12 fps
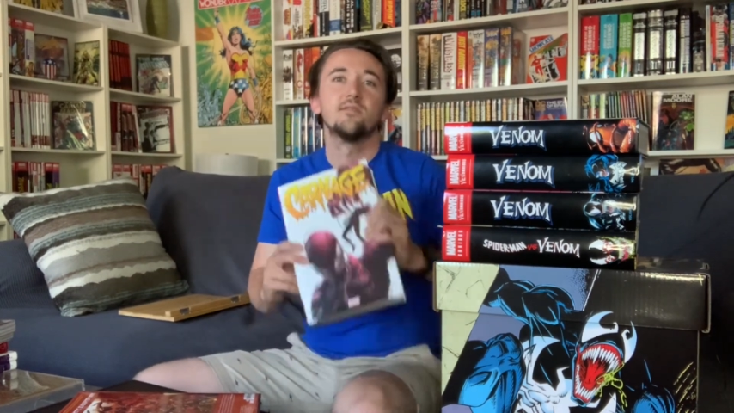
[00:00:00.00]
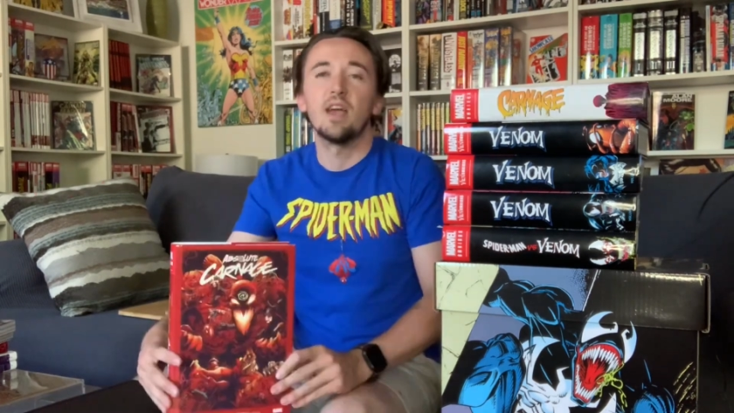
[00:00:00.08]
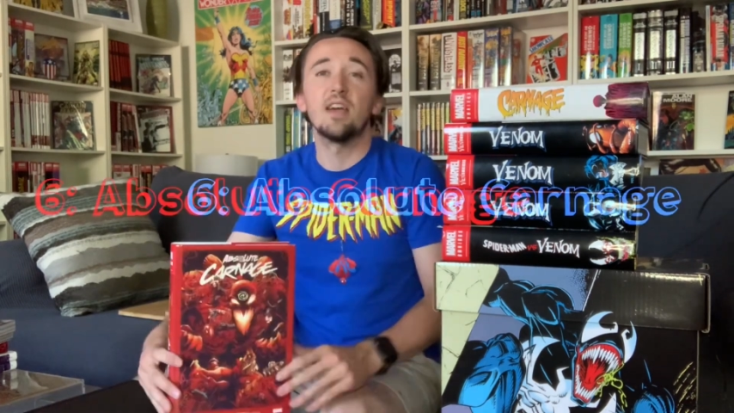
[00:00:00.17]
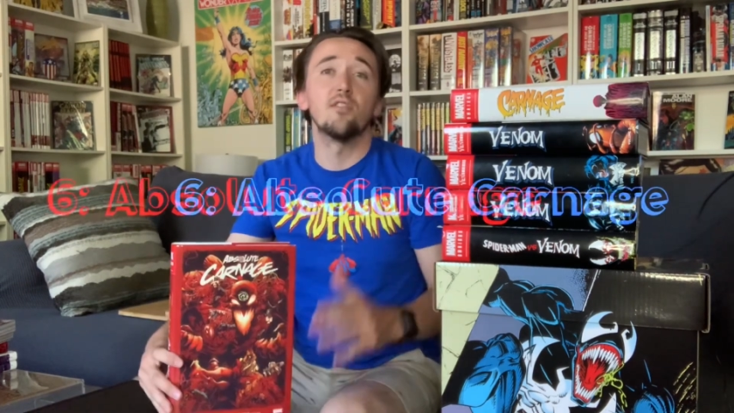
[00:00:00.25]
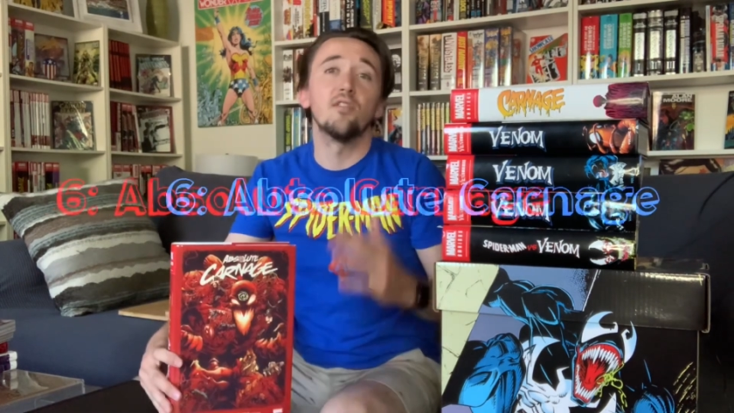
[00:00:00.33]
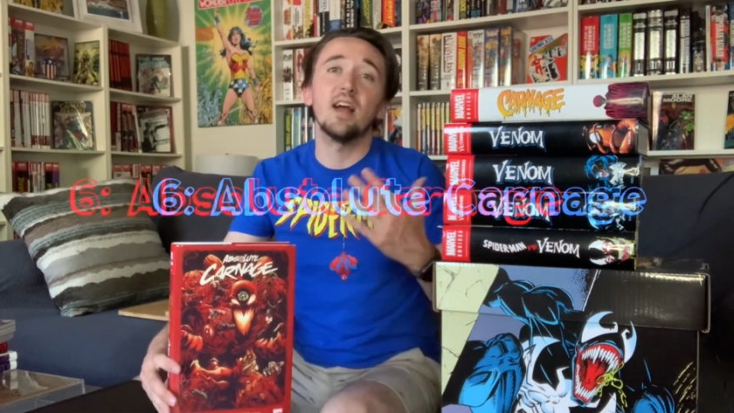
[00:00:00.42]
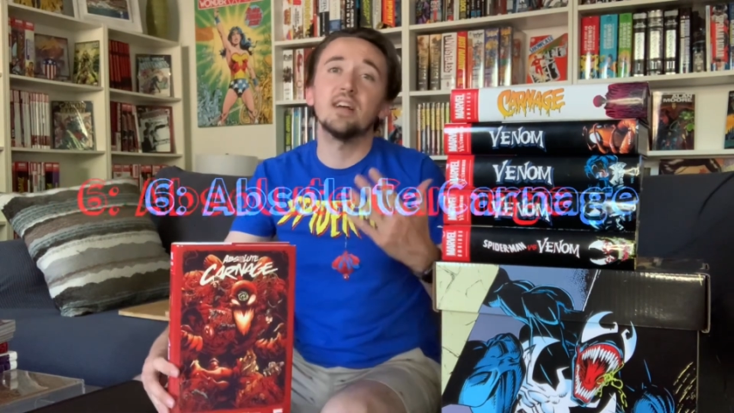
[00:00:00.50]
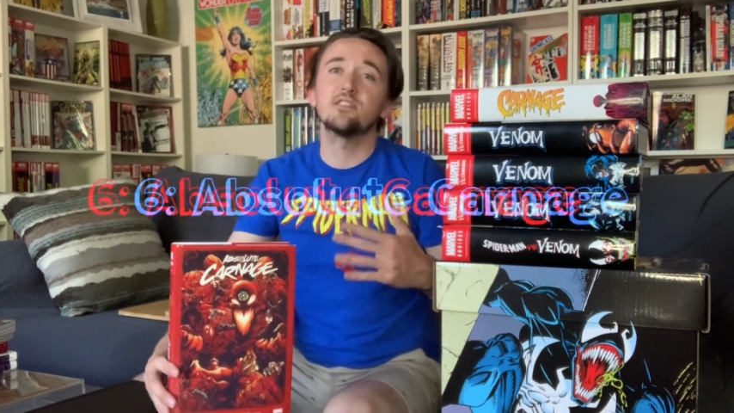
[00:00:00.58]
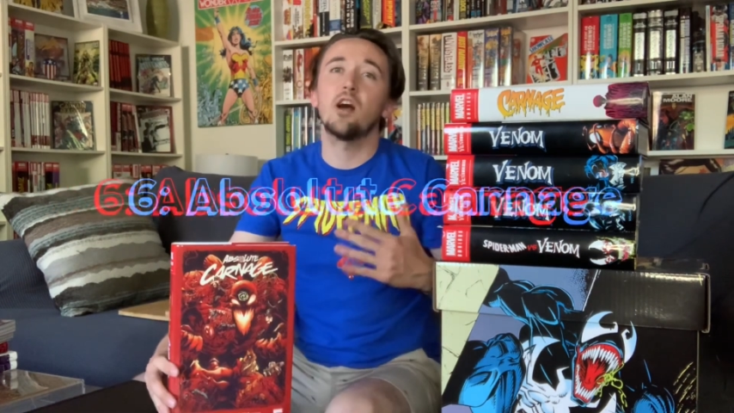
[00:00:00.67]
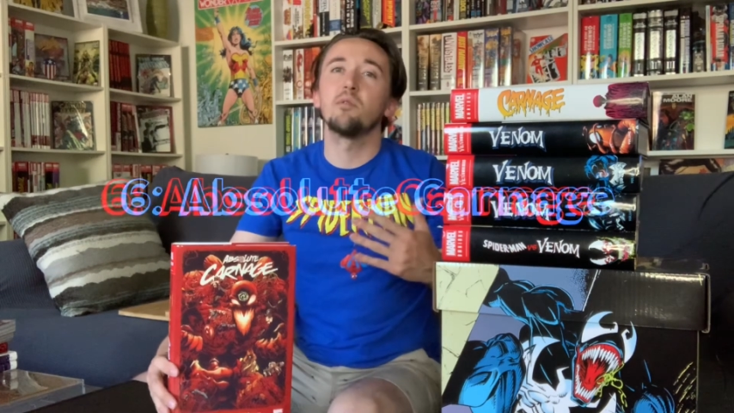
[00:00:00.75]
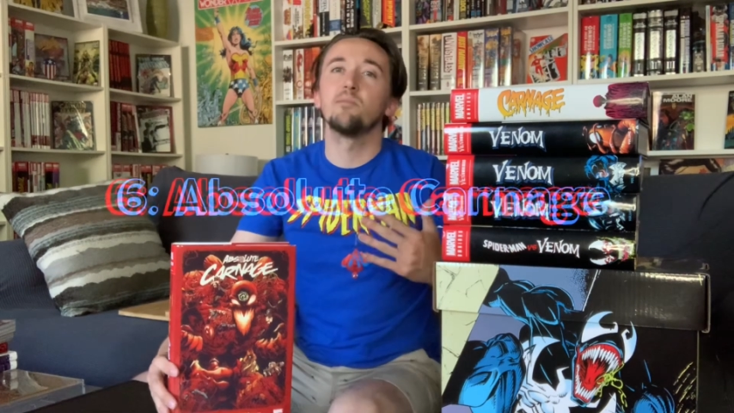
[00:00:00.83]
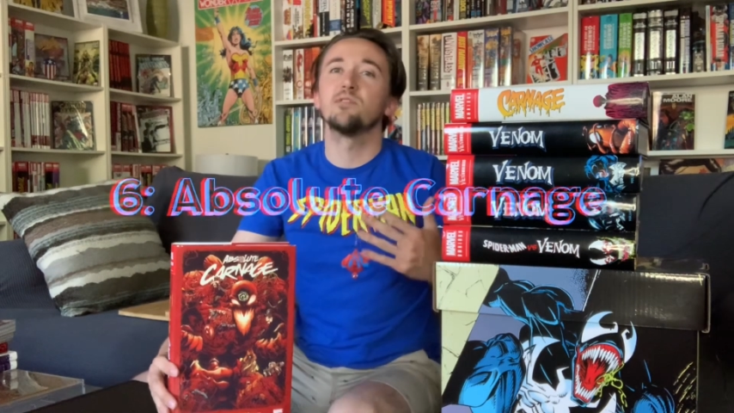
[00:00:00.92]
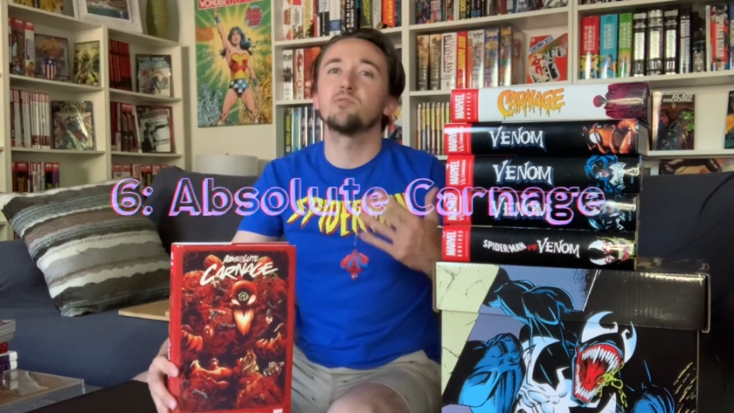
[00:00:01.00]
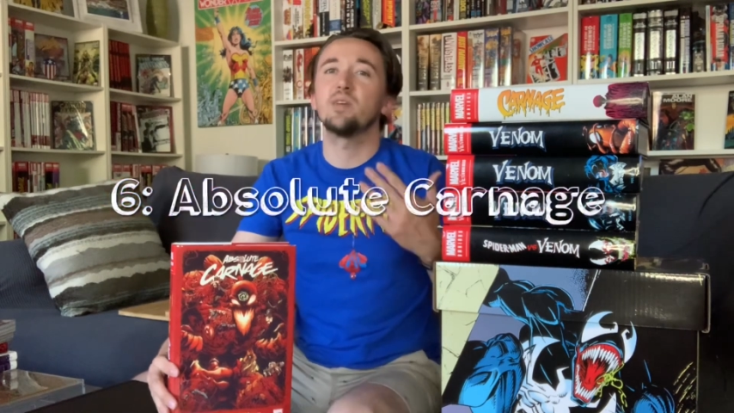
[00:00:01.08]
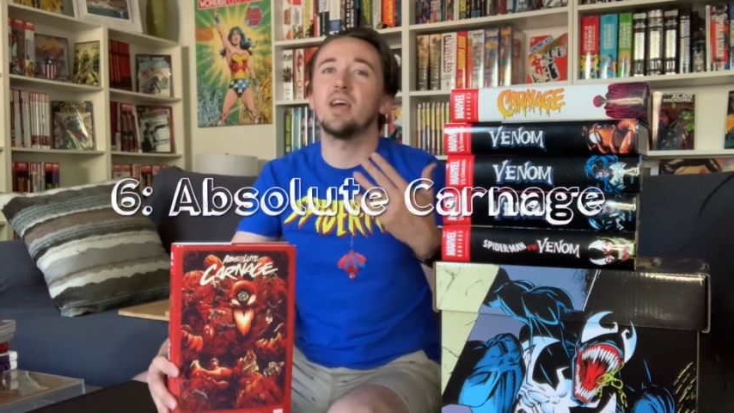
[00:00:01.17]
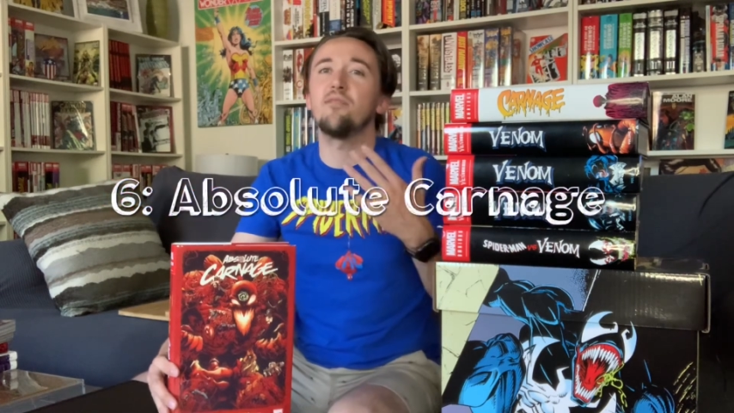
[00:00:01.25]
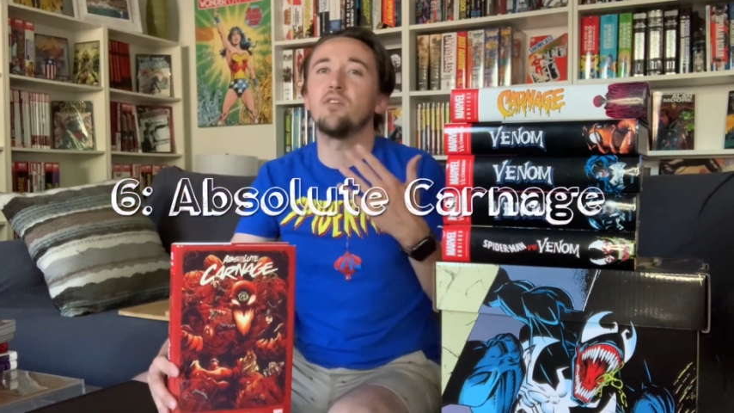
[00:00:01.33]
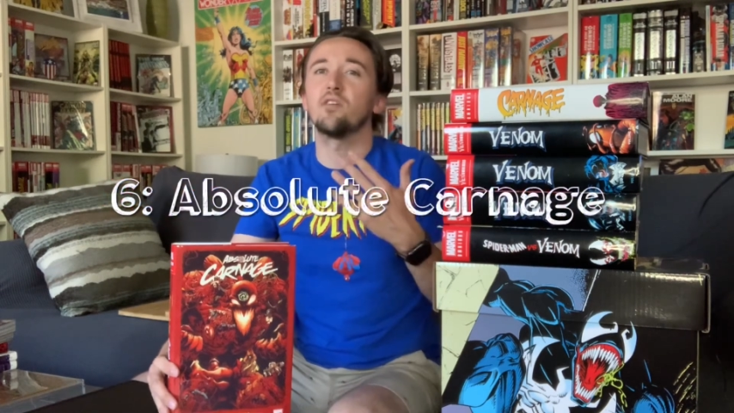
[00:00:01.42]
And the last omnibus we
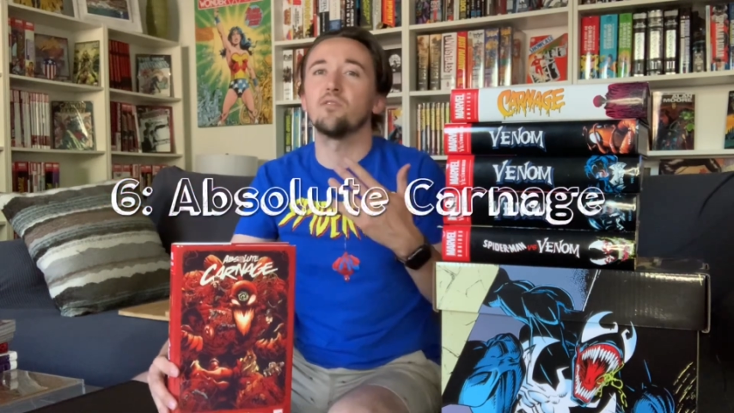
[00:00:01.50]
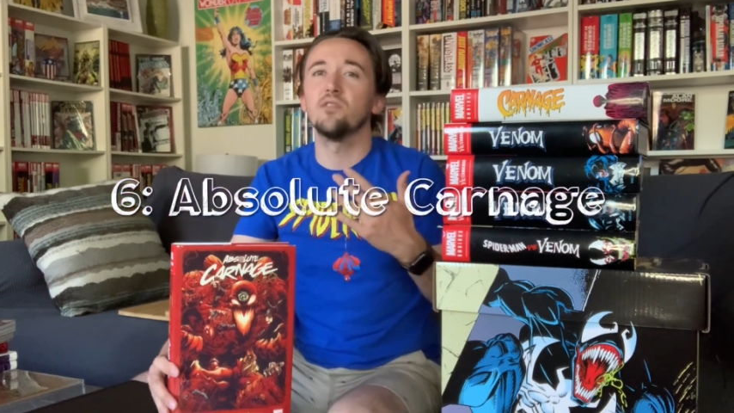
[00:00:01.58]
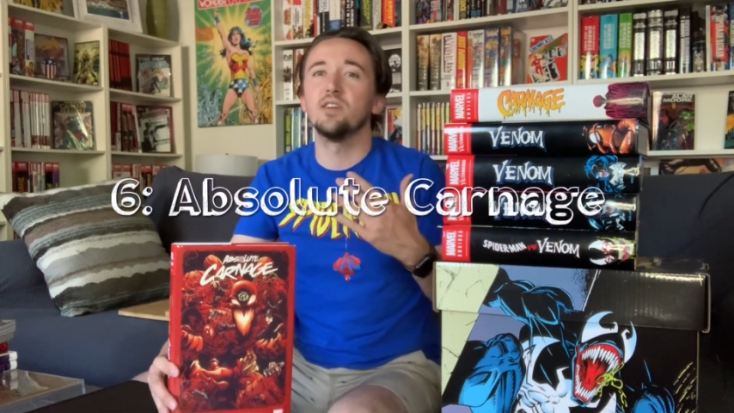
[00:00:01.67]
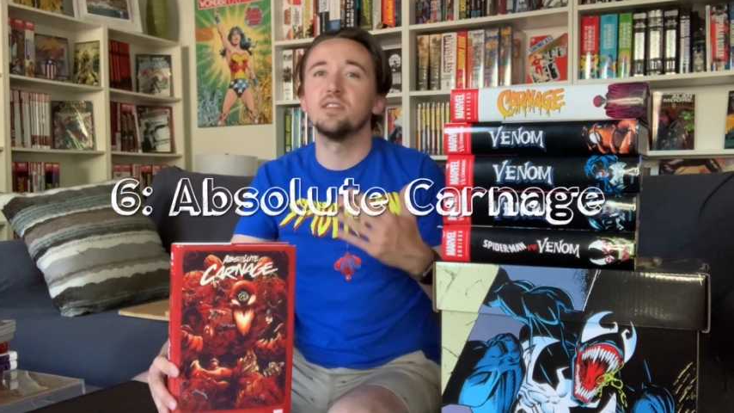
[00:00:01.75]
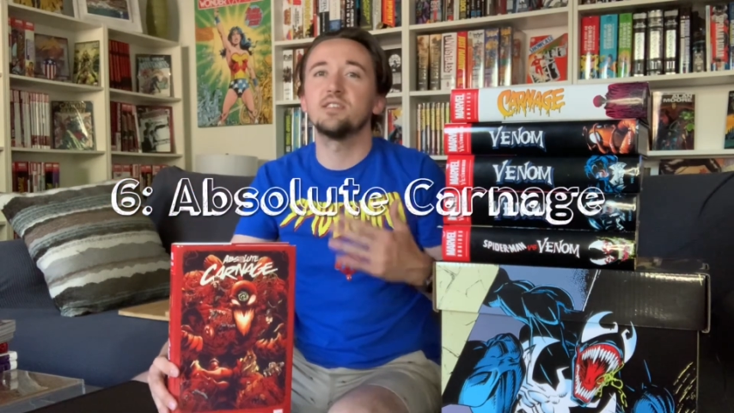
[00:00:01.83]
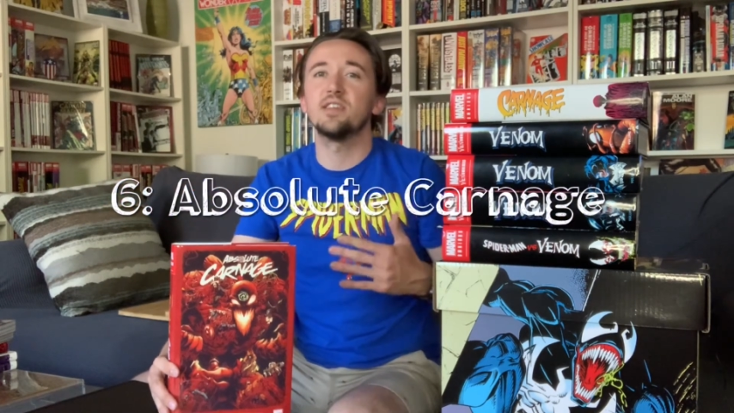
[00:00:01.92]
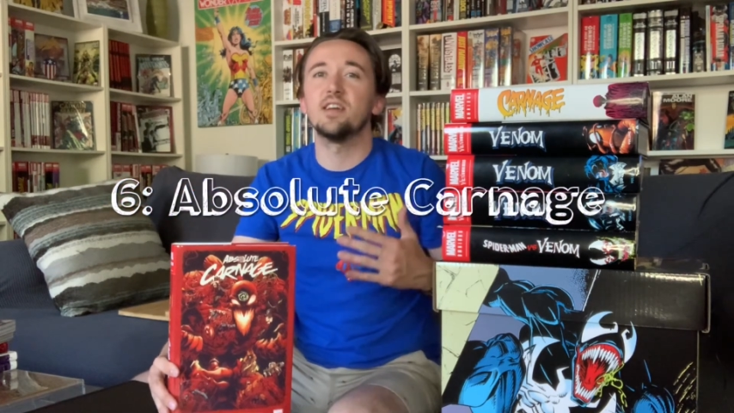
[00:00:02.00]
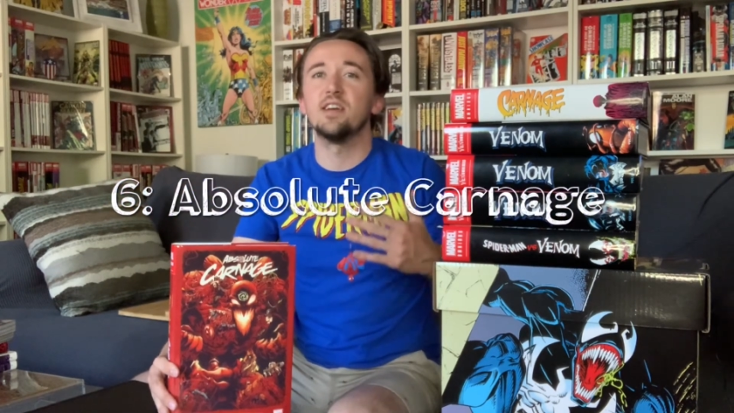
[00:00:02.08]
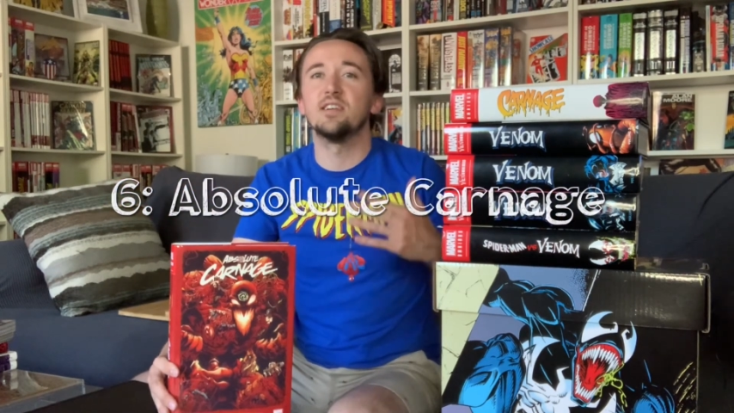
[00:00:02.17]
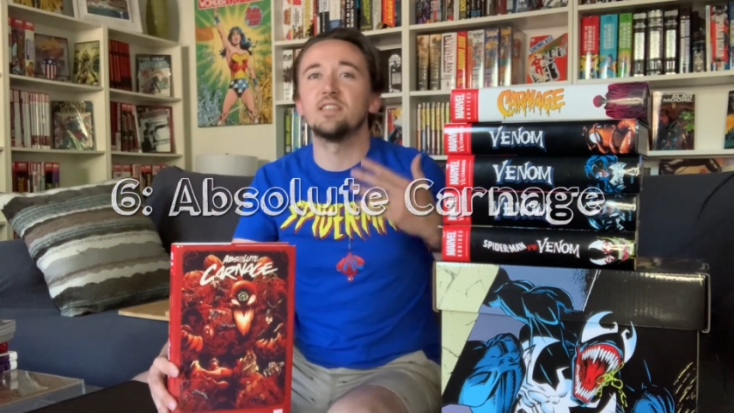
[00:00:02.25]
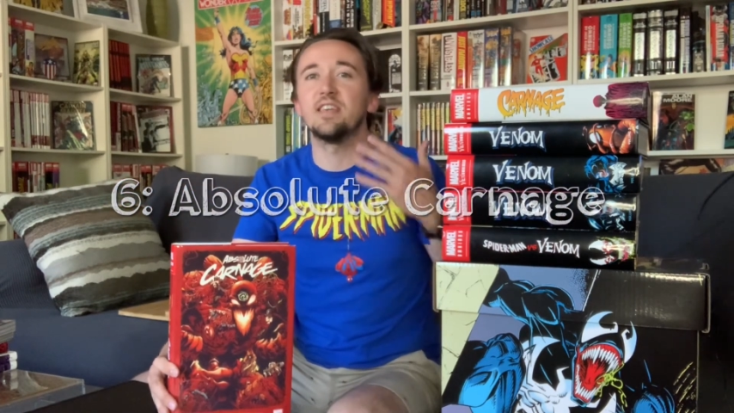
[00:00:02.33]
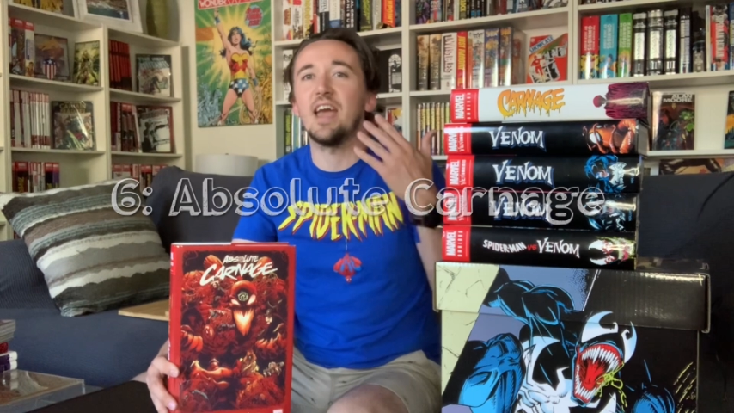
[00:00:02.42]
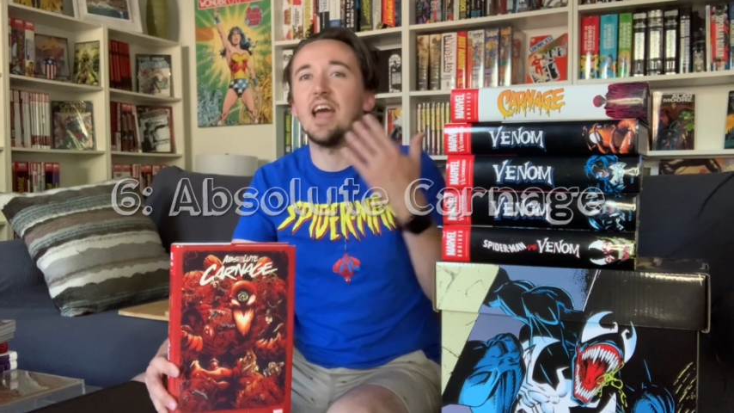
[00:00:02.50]
have on our list is the